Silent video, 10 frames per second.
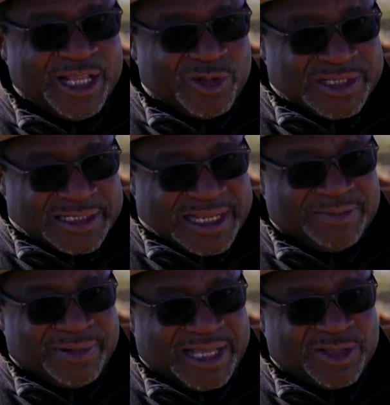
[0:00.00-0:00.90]
those
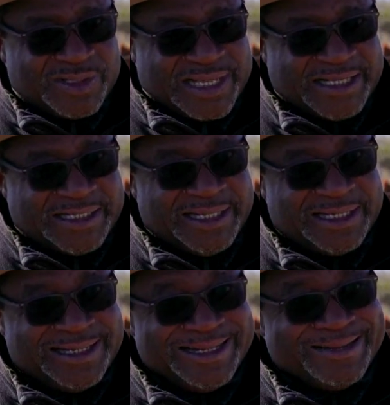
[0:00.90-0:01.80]
examples that those guys
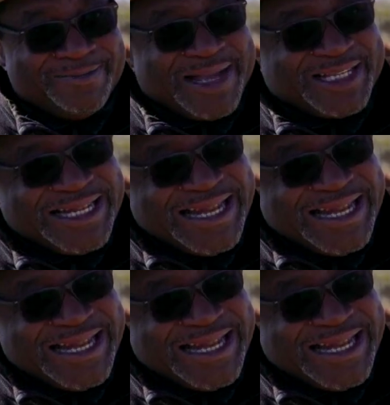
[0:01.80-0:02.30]
did must